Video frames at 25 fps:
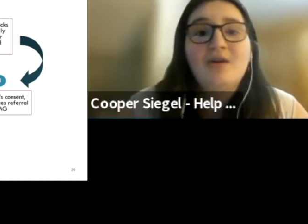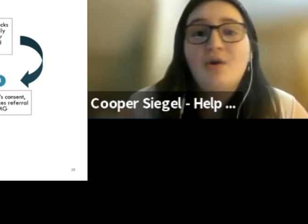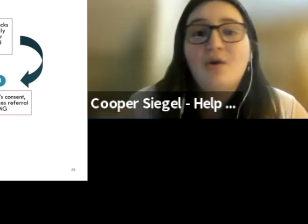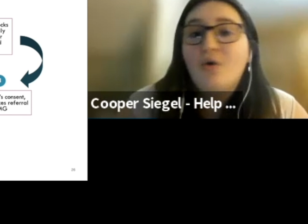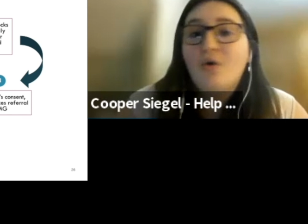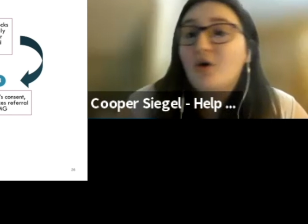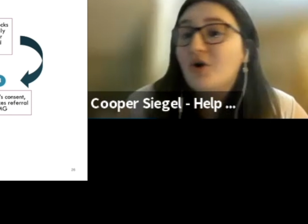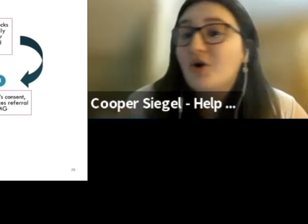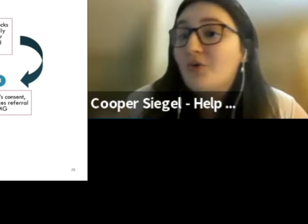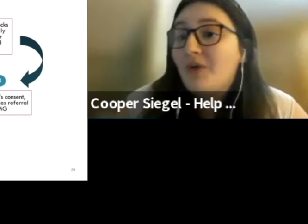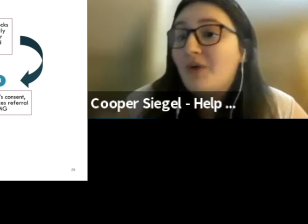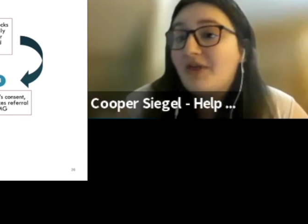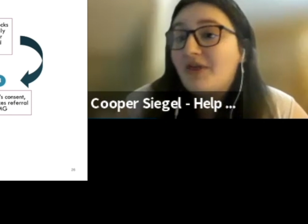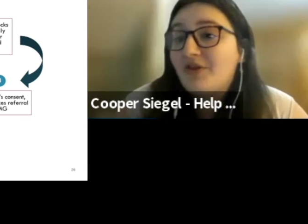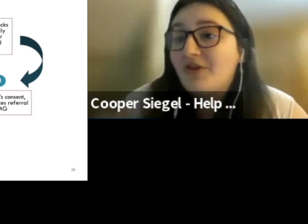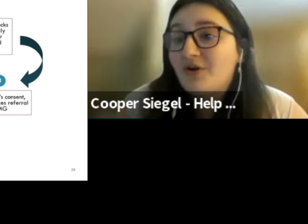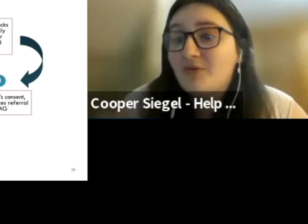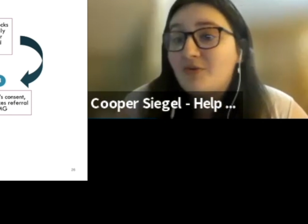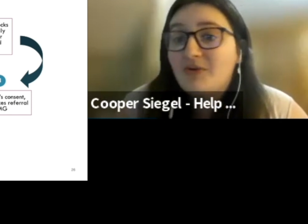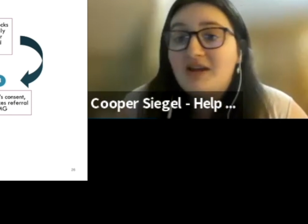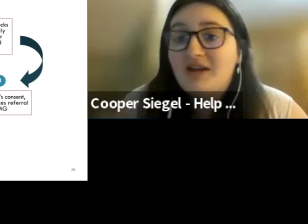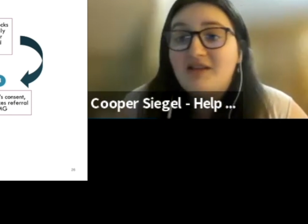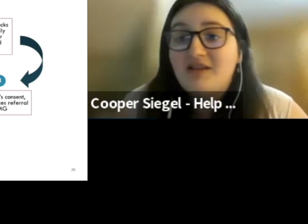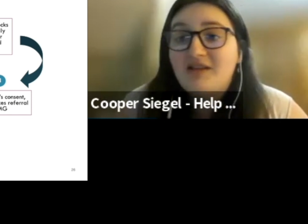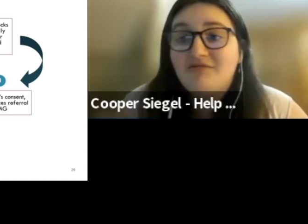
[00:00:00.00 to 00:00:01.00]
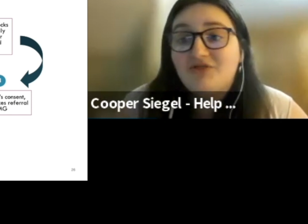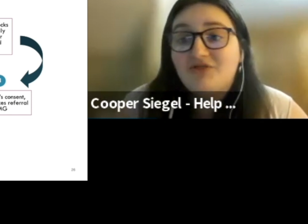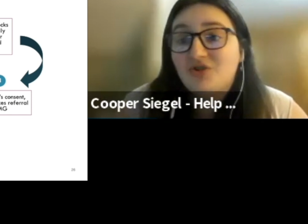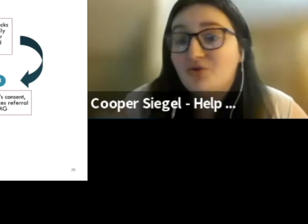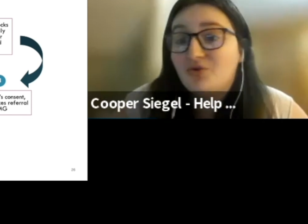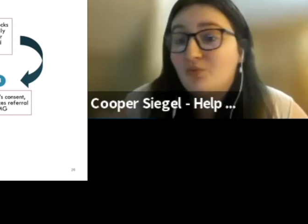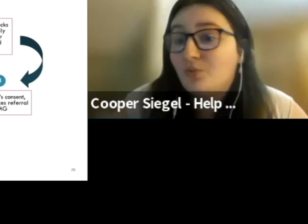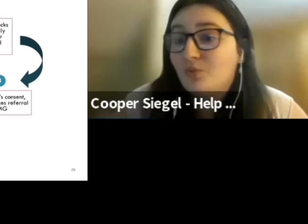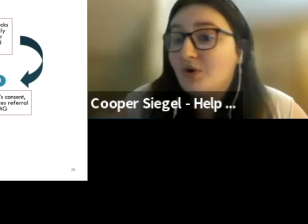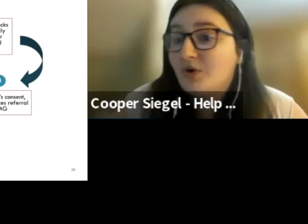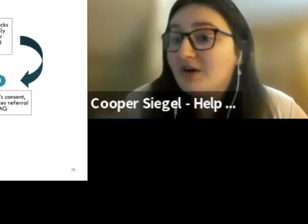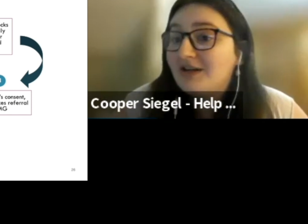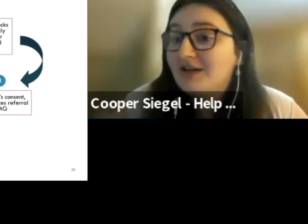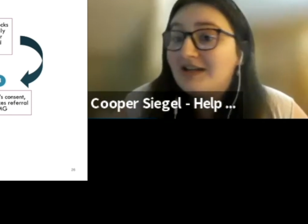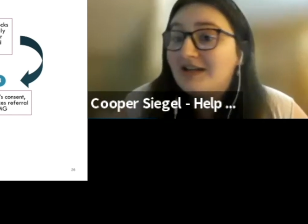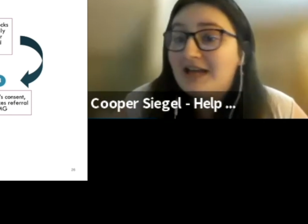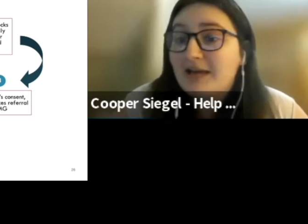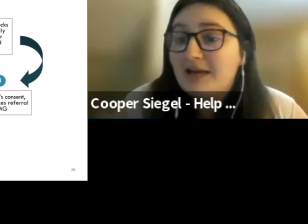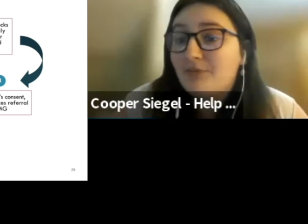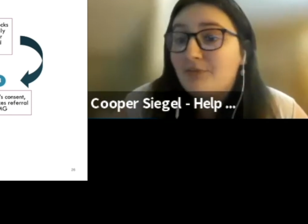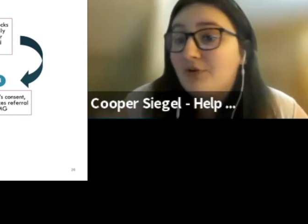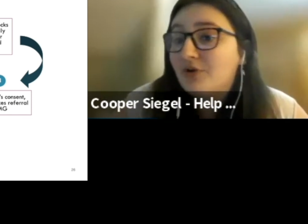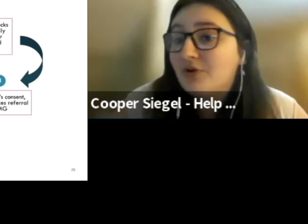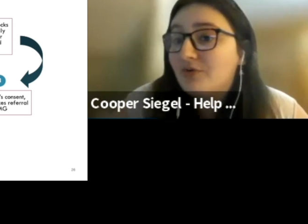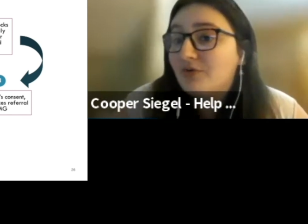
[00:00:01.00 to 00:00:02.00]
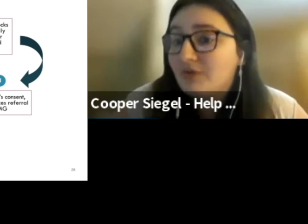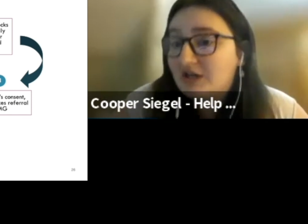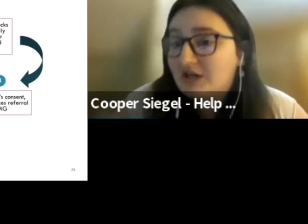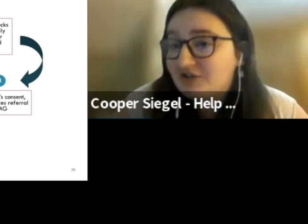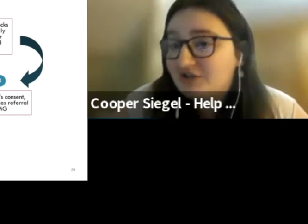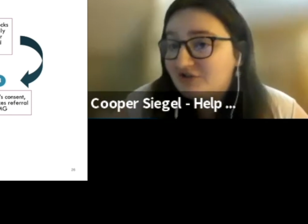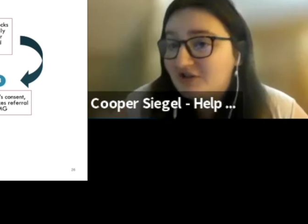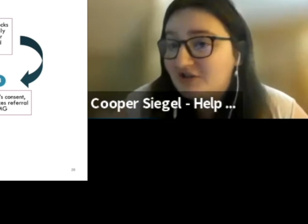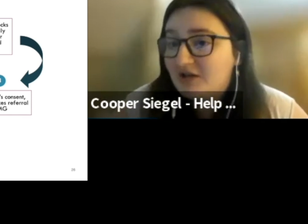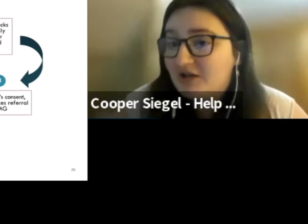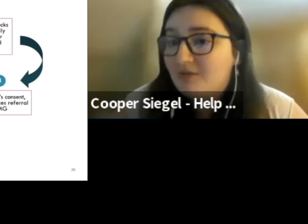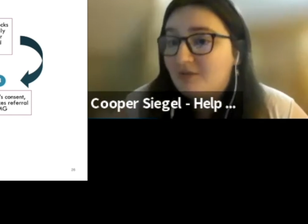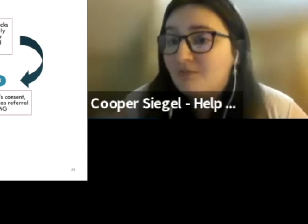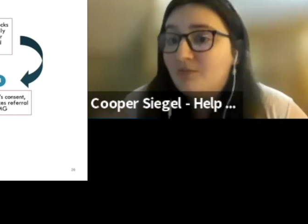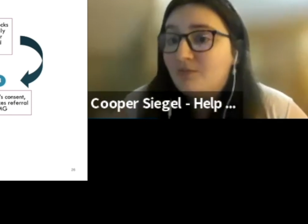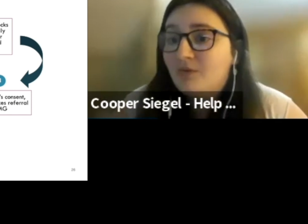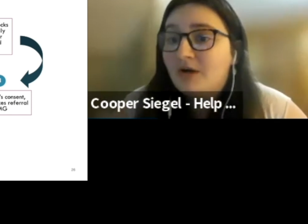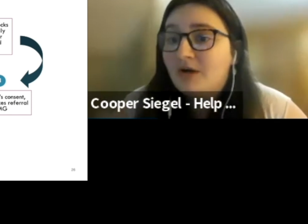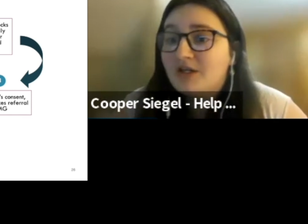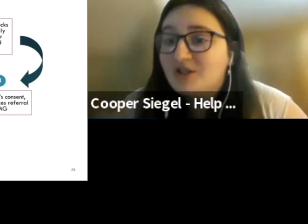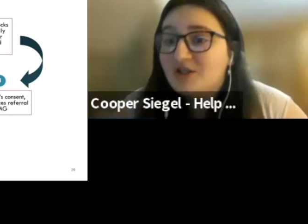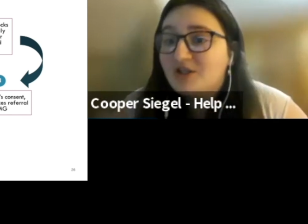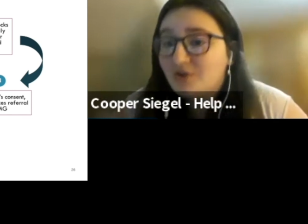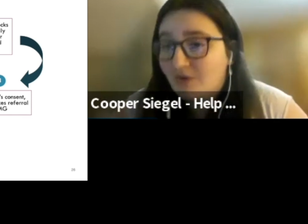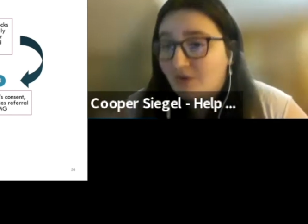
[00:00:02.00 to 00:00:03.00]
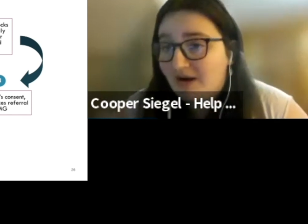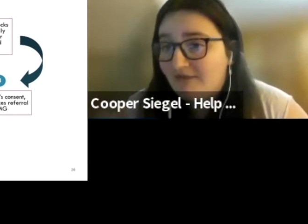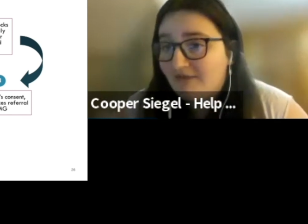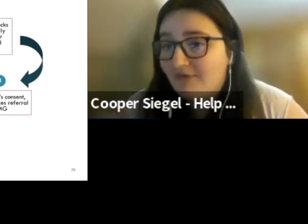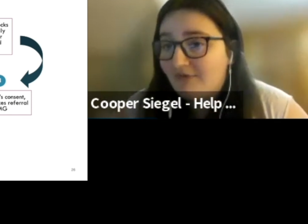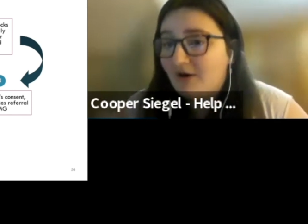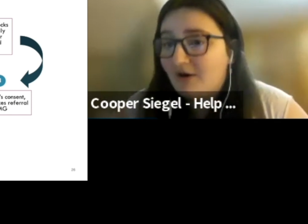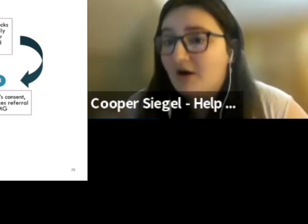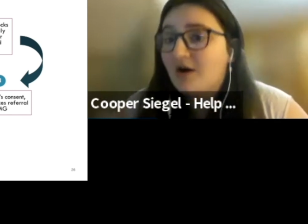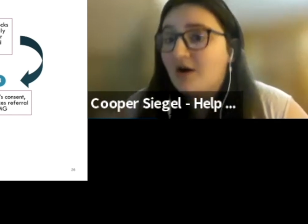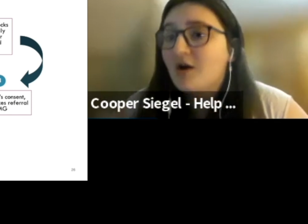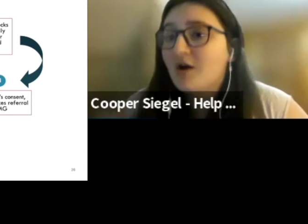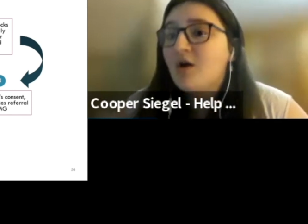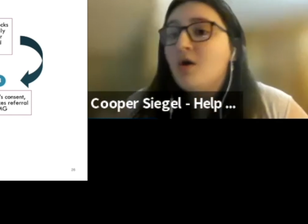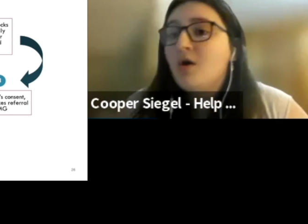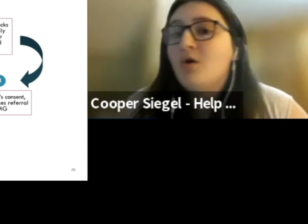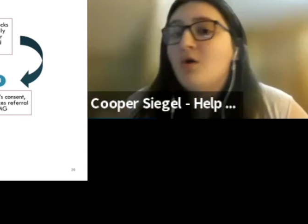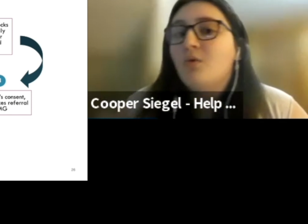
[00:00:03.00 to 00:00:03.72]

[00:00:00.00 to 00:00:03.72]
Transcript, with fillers: or whether we just weren't able to reach them whatsoever,